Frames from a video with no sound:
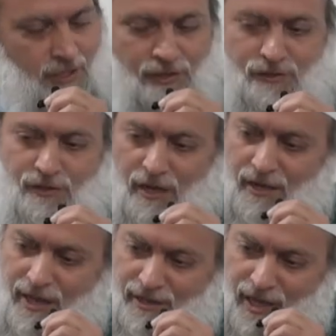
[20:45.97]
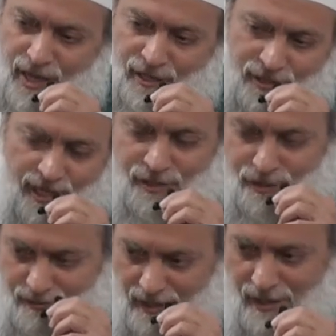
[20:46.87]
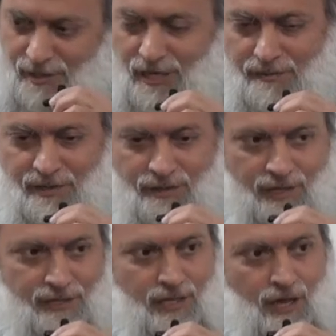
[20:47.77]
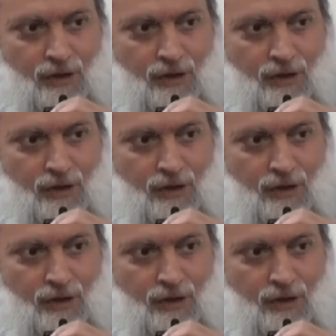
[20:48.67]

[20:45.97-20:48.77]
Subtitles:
They inject Jibreel alayhi salam into this.